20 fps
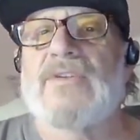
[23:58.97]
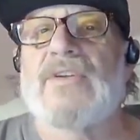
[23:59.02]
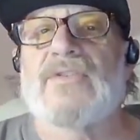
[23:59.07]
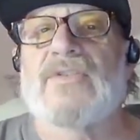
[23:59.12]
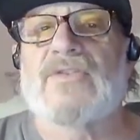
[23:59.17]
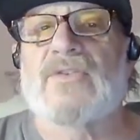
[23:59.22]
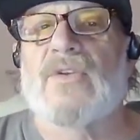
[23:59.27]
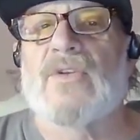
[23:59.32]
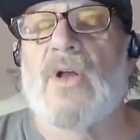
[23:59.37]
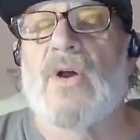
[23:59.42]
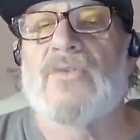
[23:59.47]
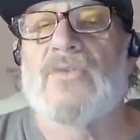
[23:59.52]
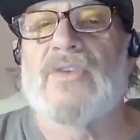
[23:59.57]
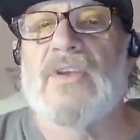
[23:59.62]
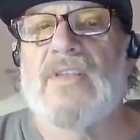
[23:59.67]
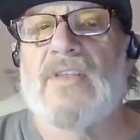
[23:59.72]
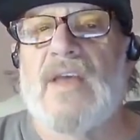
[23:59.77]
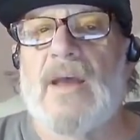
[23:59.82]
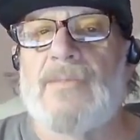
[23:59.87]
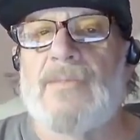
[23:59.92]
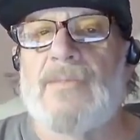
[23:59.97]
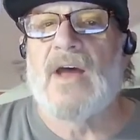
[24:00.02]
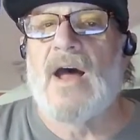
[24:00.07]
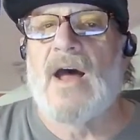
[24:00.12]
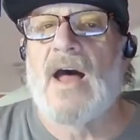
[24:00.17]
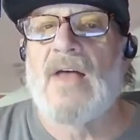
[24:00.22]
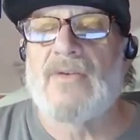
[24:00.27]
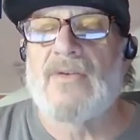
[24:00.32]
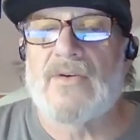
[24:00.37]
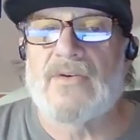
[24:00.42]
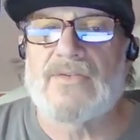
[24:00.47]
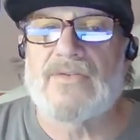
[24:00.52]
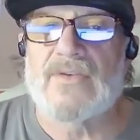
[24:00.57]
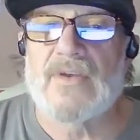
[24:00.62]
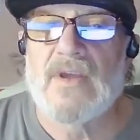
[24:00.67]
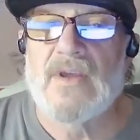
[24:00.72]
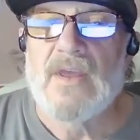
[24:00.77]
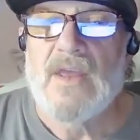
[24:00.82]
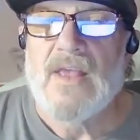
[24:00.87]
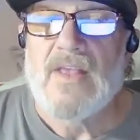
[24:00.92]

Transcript: disclosing them others.